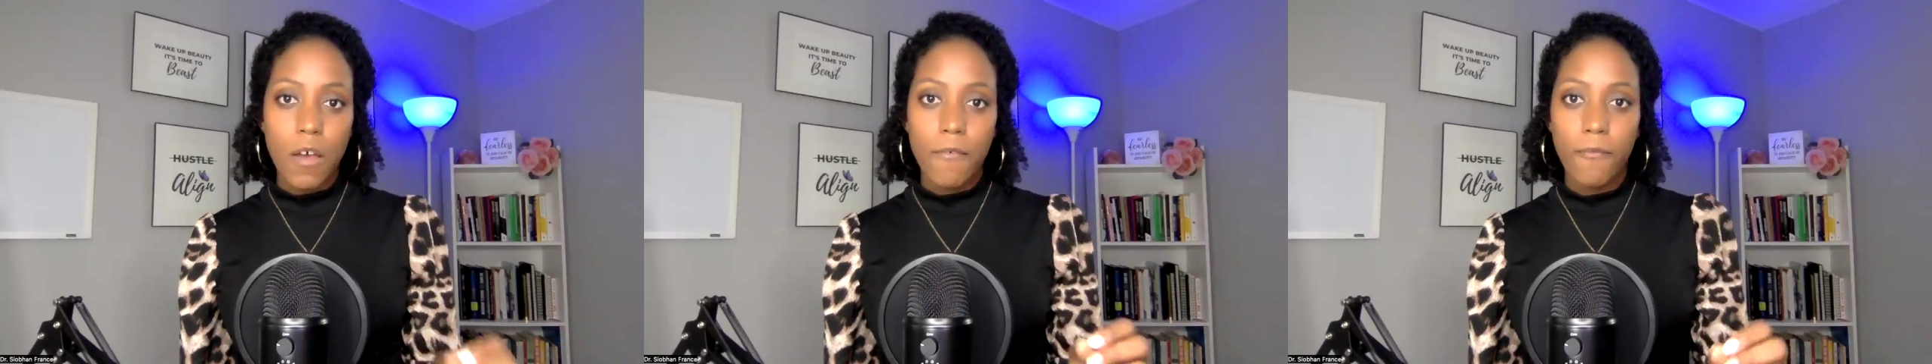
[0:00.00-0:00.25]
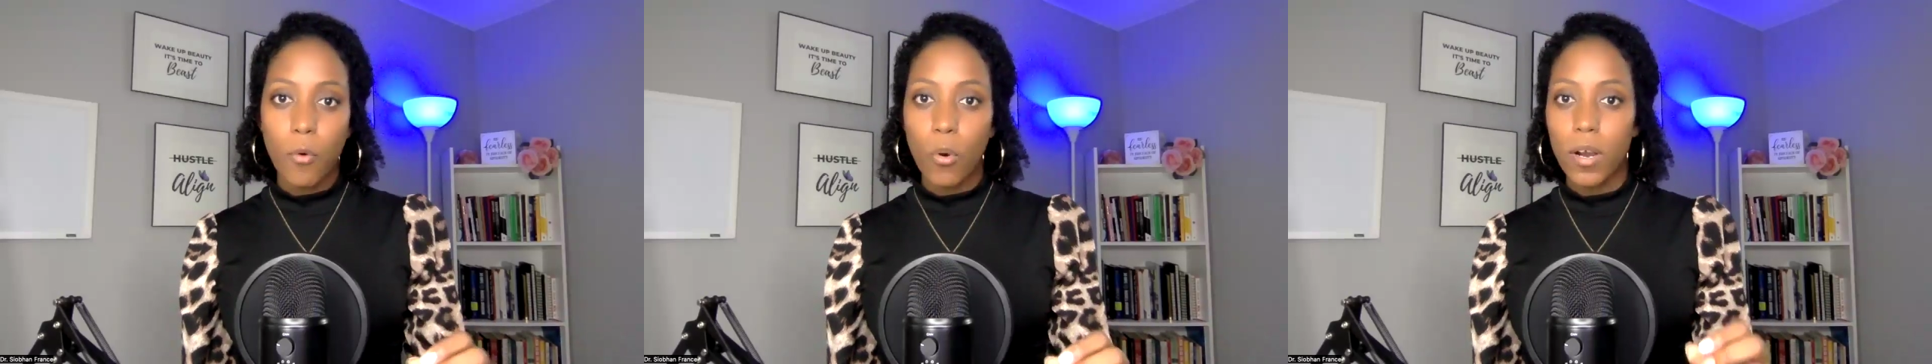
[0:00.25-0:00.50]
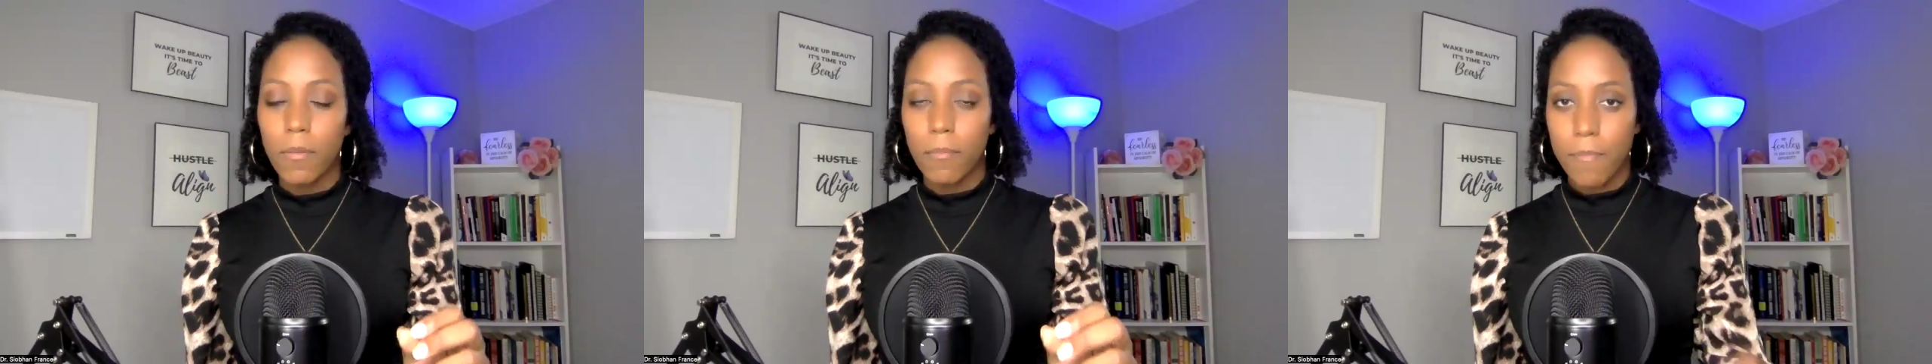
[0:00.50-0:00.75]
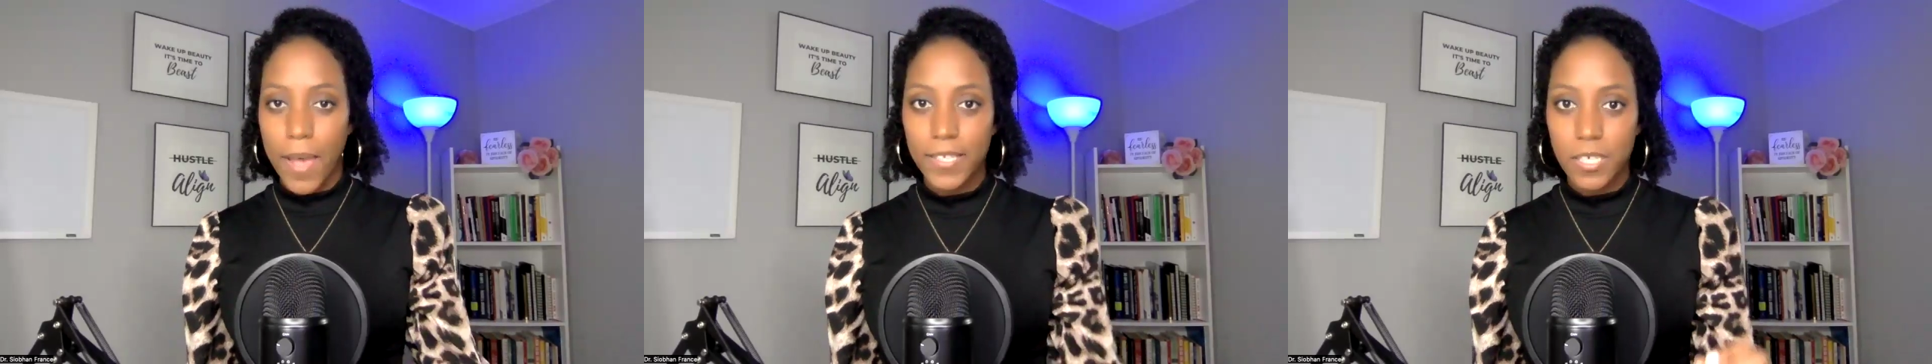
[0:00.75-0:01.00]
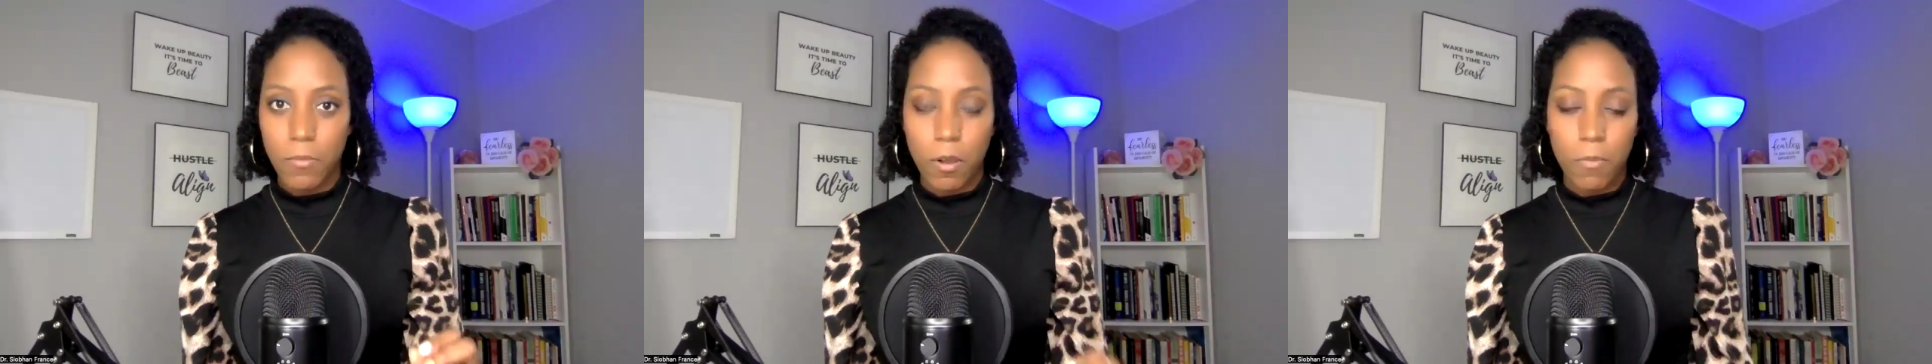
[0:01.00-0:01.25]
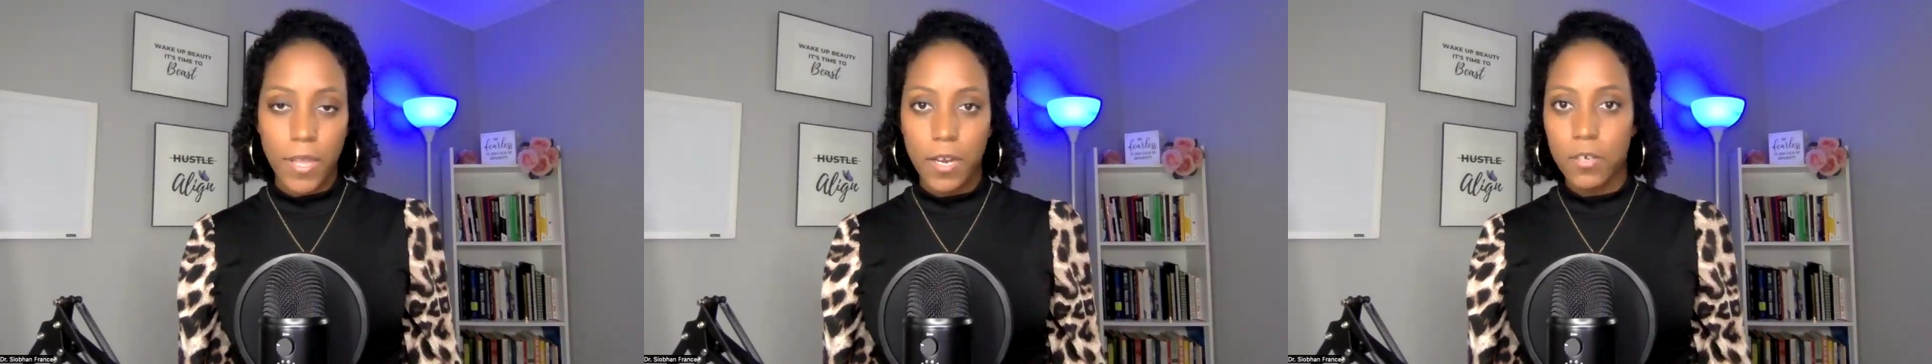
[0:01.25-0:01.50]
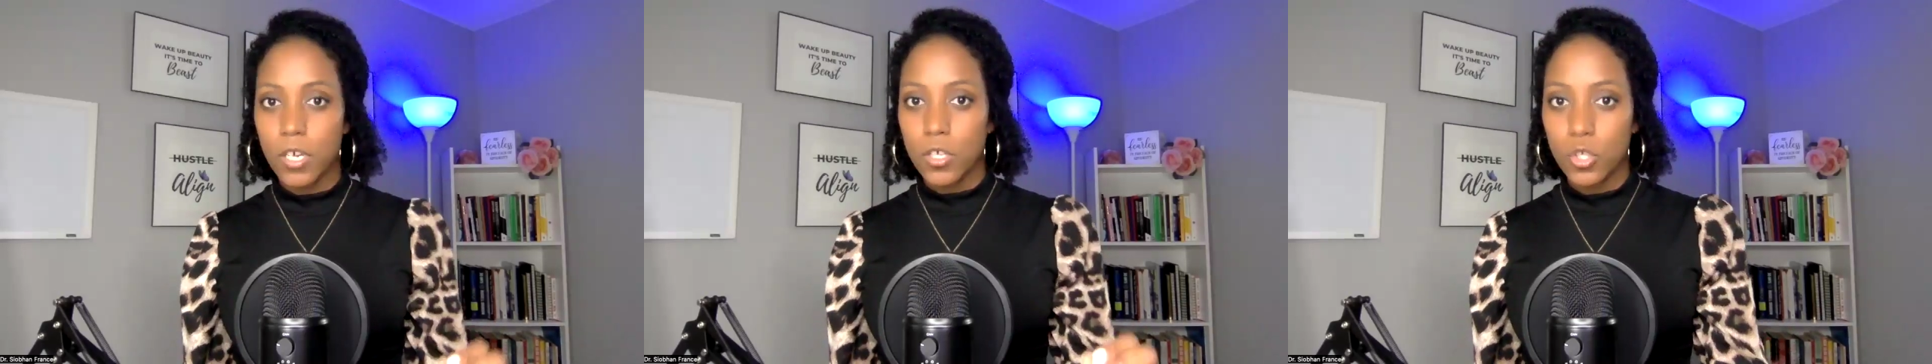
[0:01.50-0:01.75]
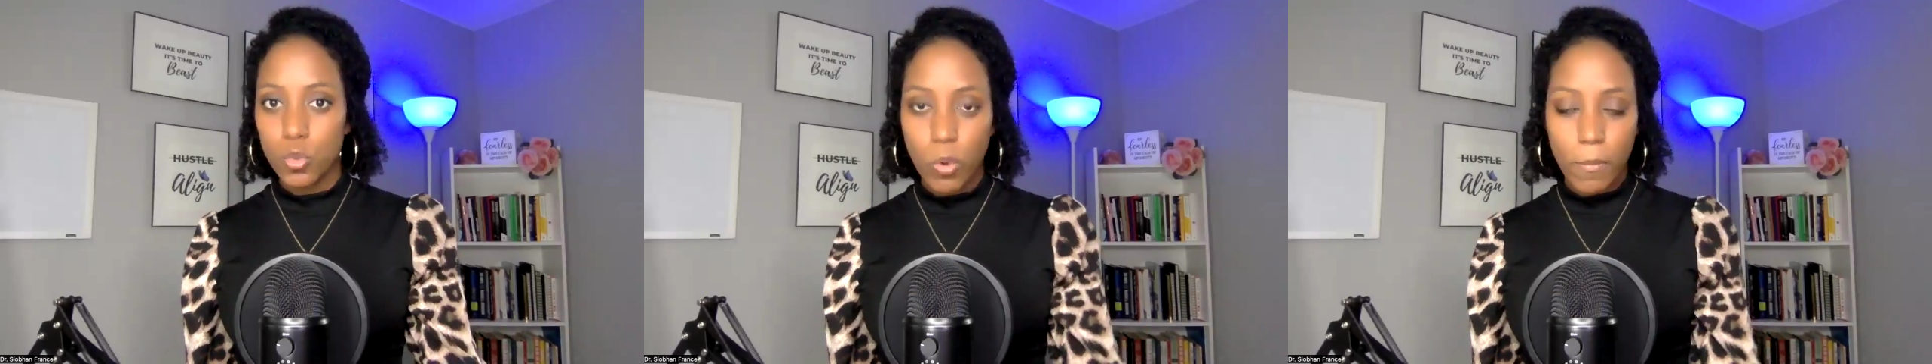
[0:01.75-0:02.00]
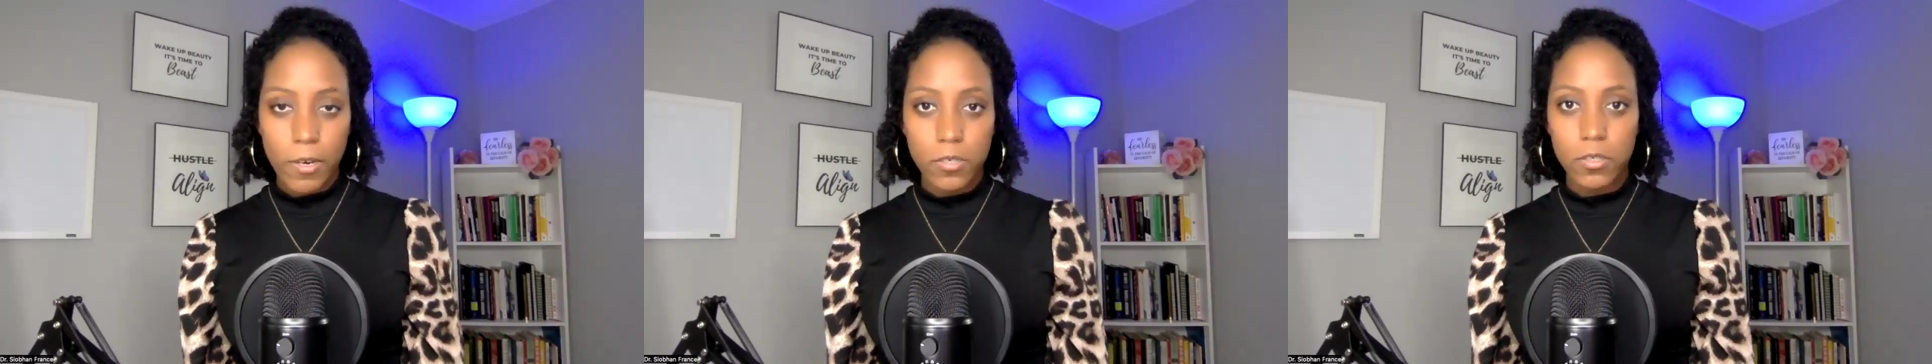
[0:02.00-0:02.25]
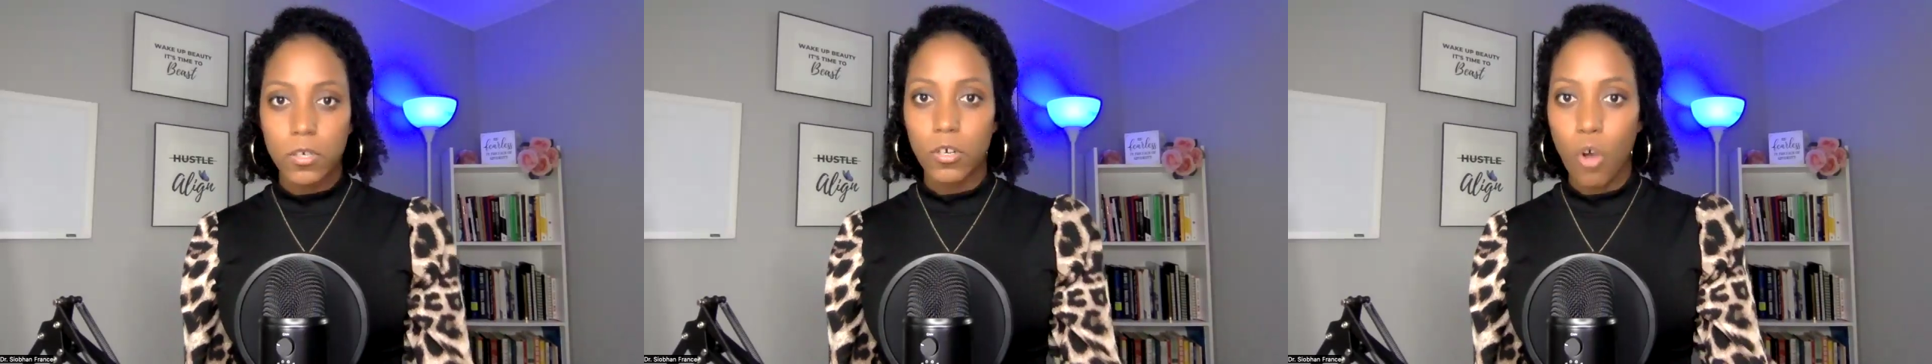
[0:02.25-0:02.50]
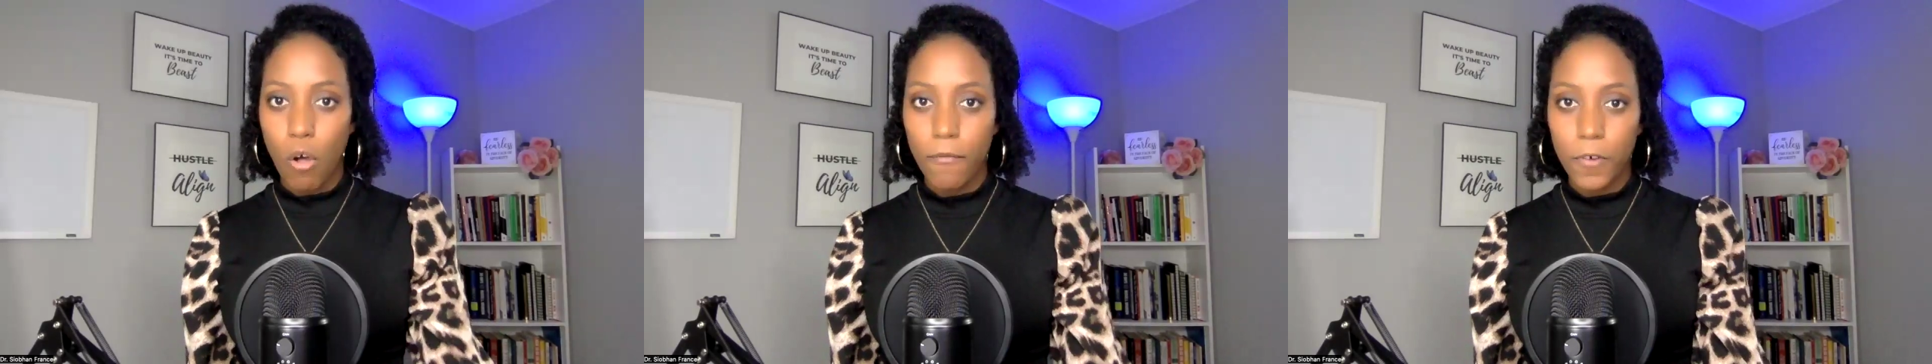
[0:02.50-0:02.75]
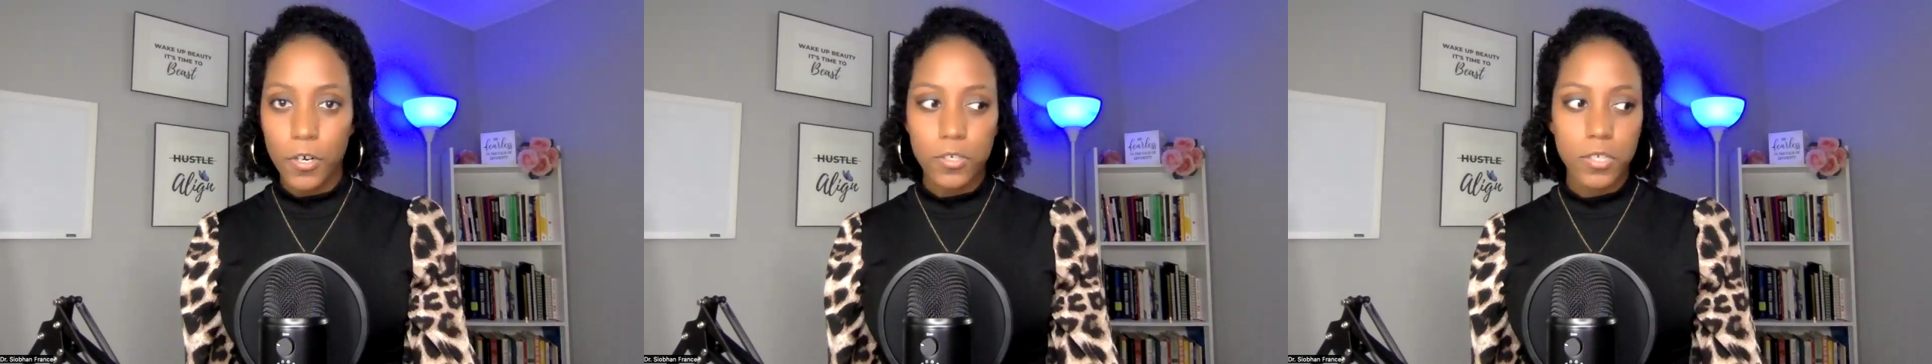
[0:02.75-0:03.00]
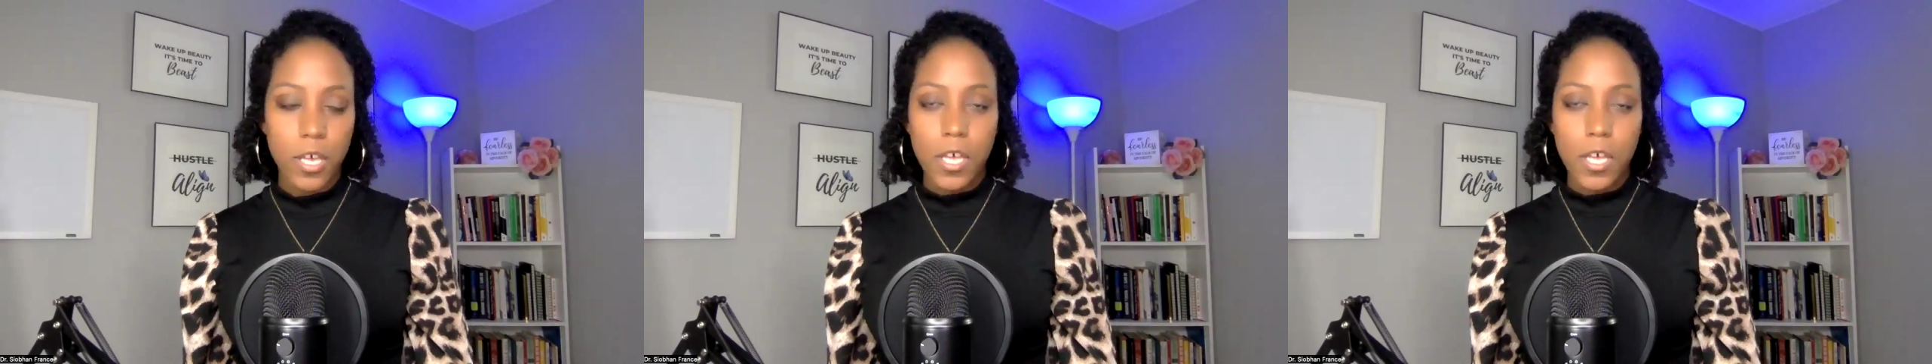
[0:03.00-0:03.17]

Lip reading: for basketball players, swimmers, golfers,